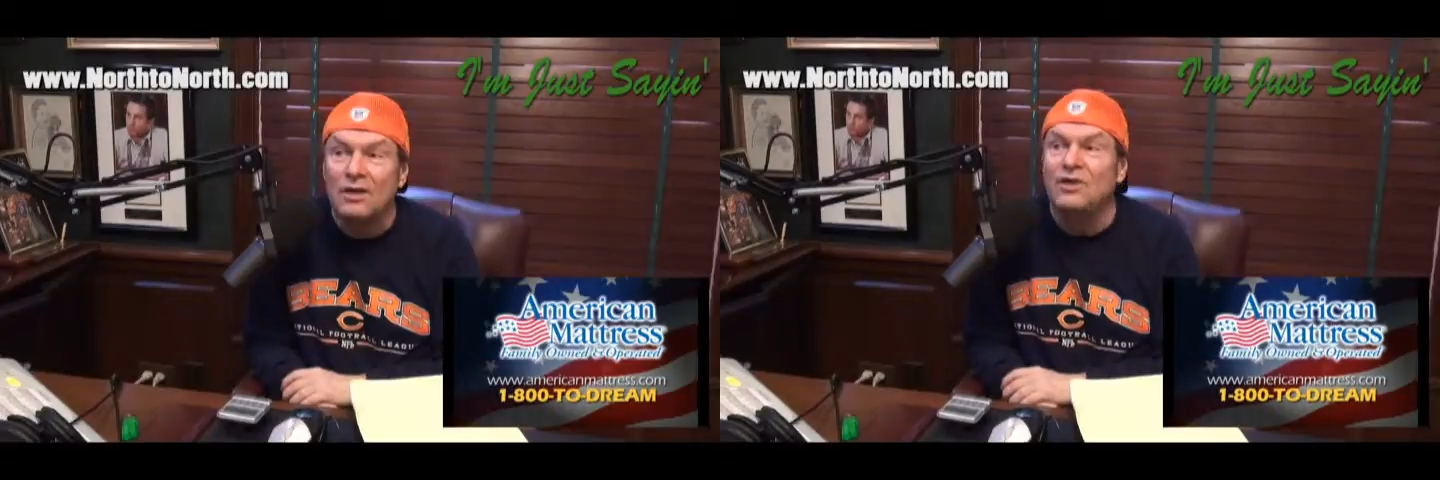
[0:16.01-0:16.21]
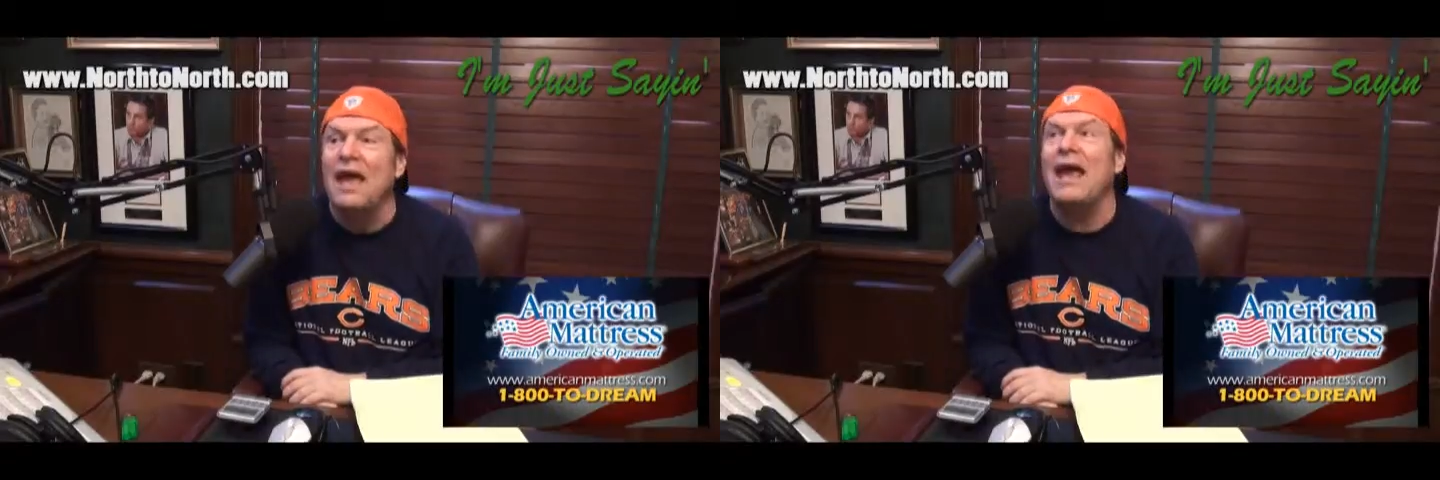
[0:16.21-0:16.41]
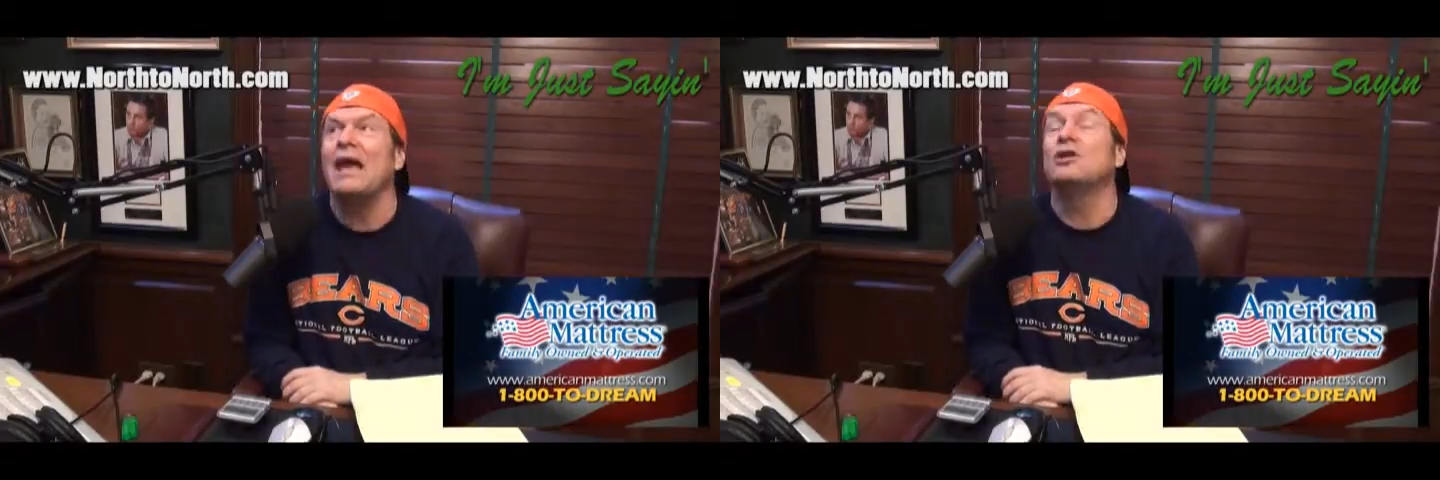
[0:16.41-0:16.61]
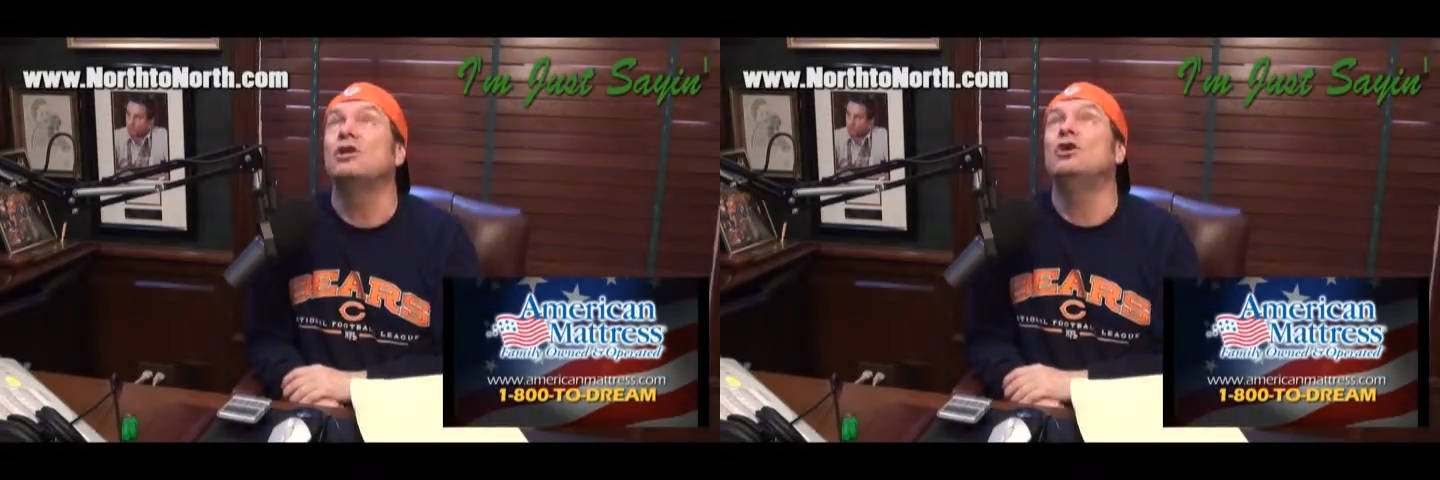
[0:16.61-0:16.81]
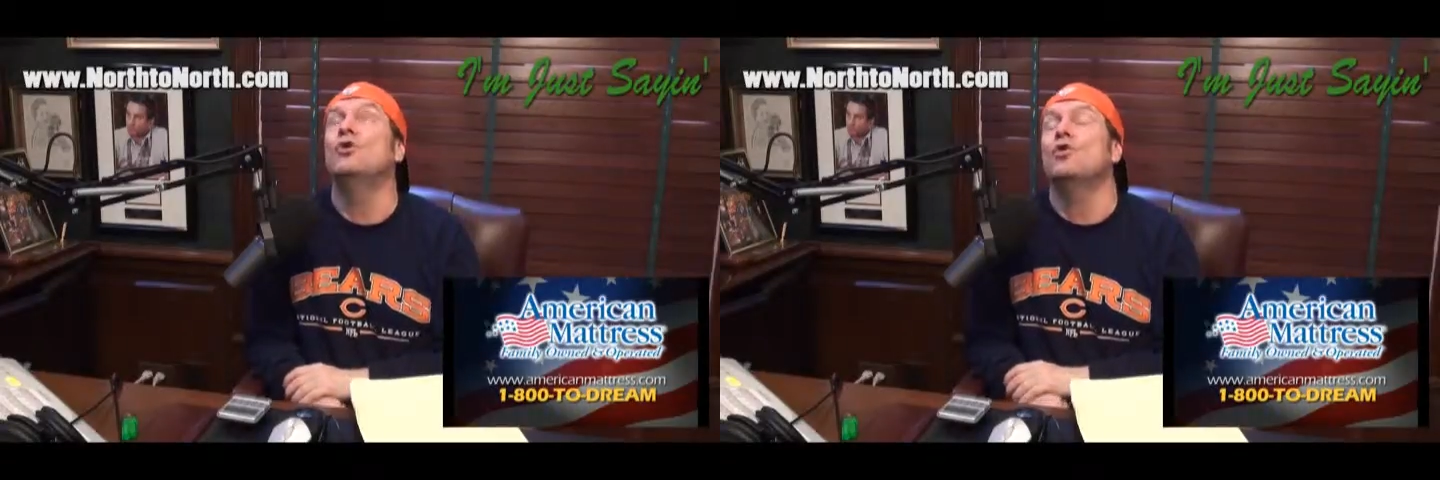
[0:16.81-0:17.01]
They had
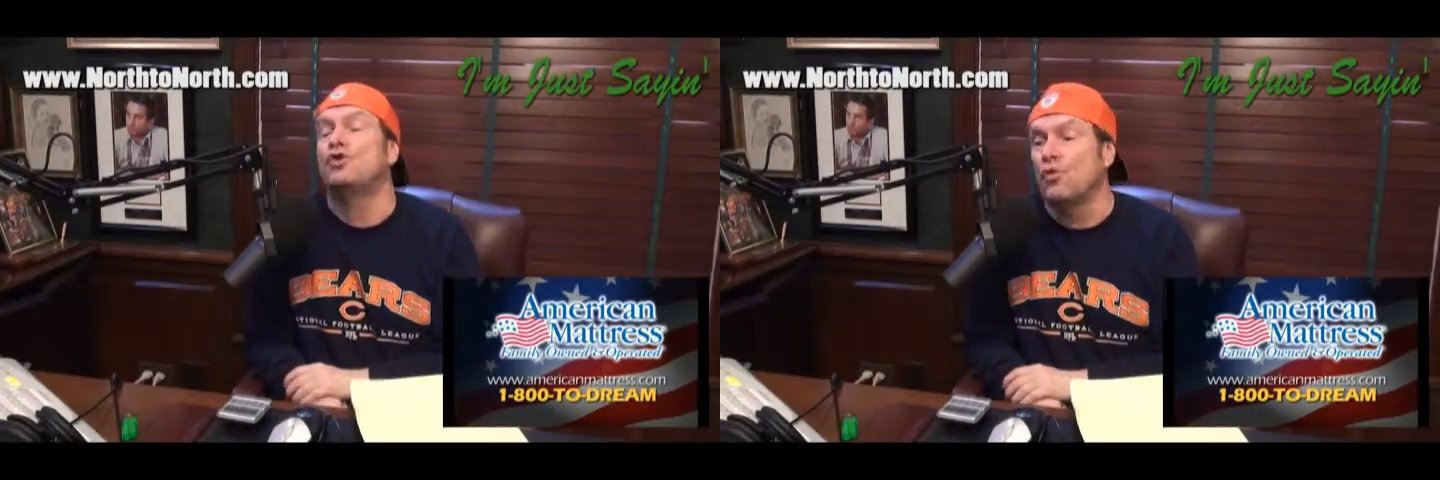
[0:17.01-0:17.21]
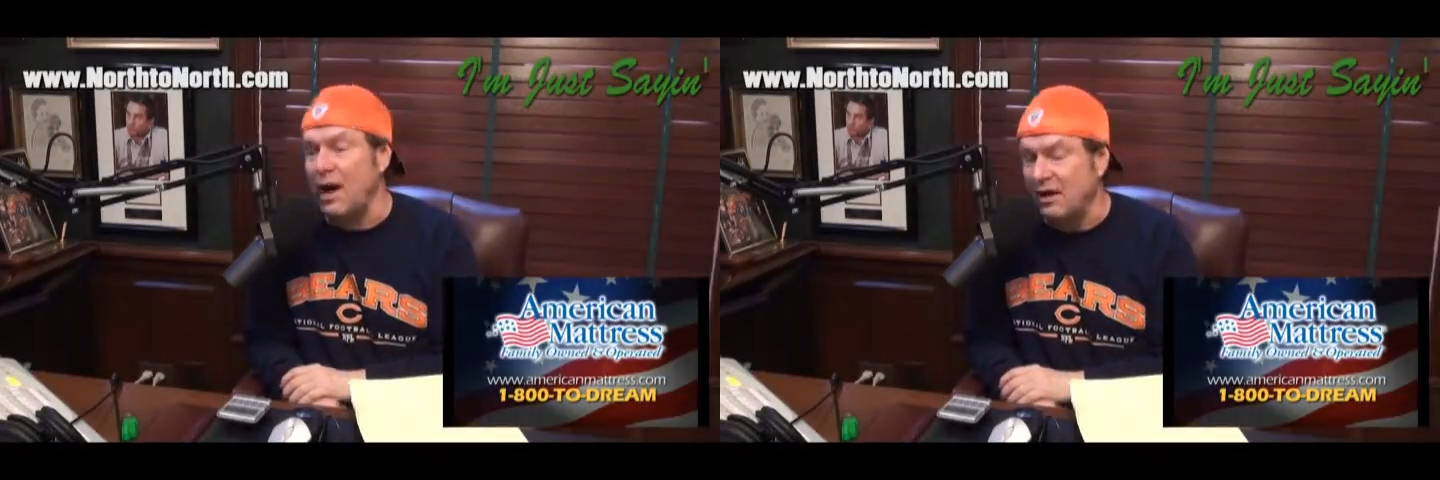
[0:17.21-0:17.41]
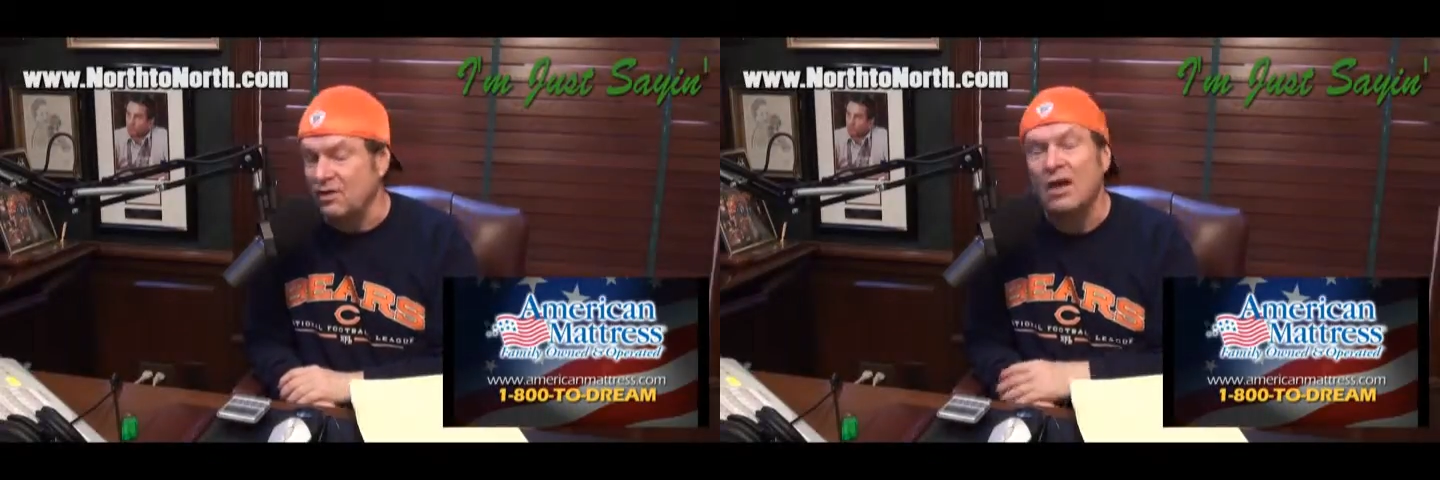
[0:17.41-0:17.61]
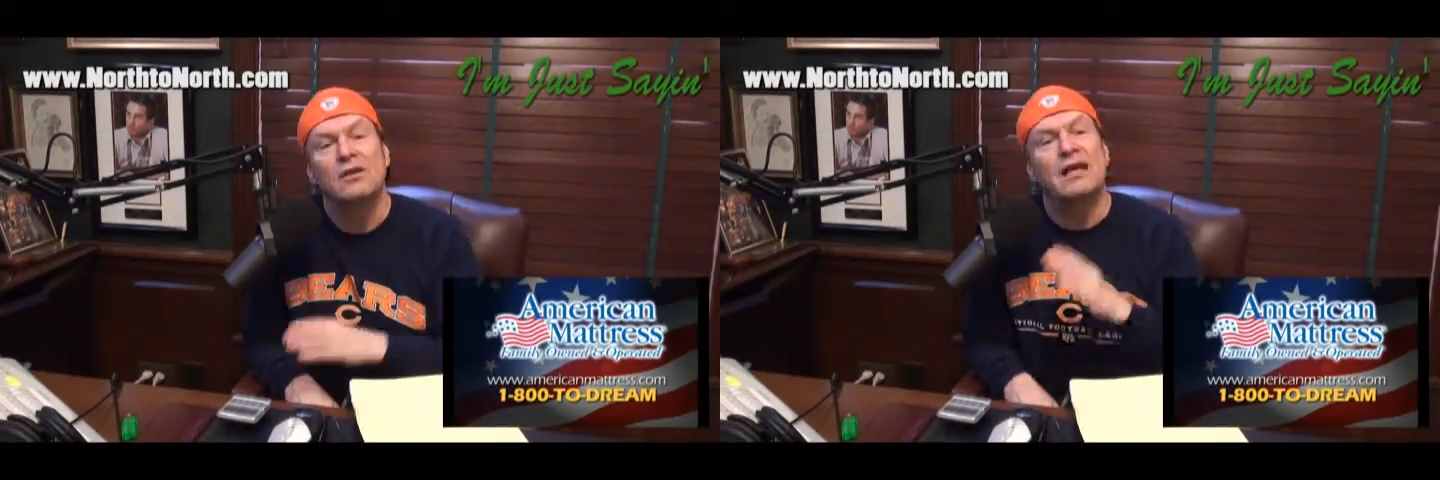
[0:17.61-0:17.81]
huge ratings.